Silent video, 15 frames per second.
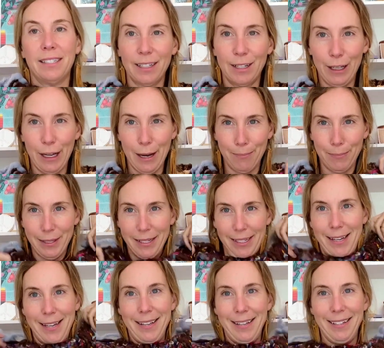
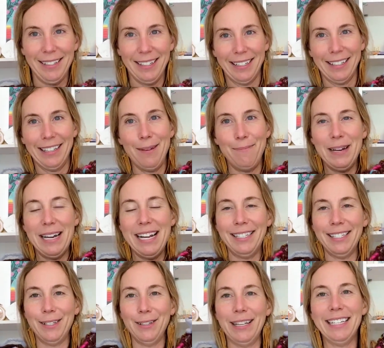clips to clip it
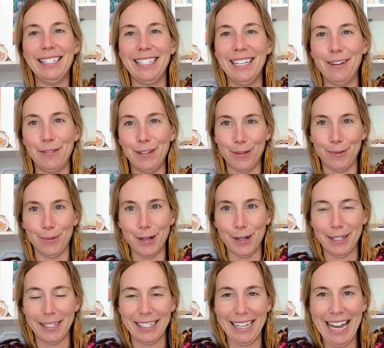in. So let's see if this
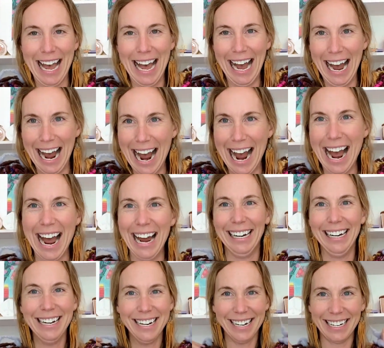works.
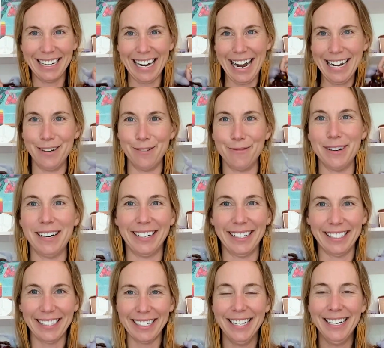It kind of
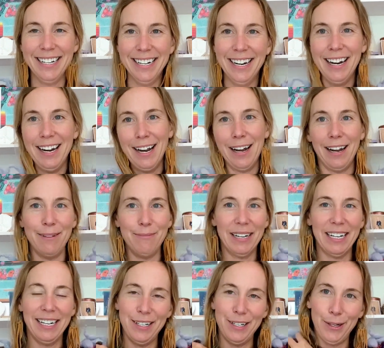works. I'm
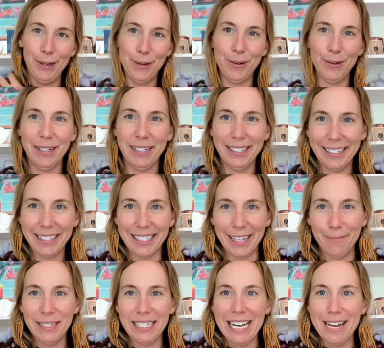going to do
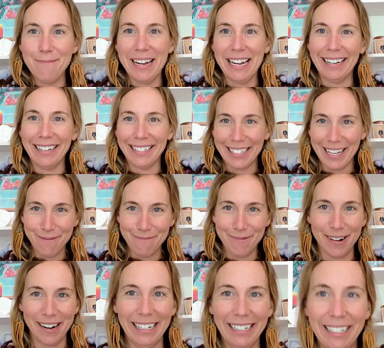some seaming at some
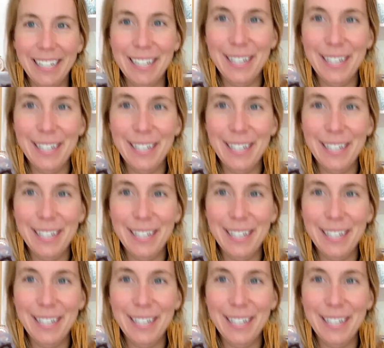point.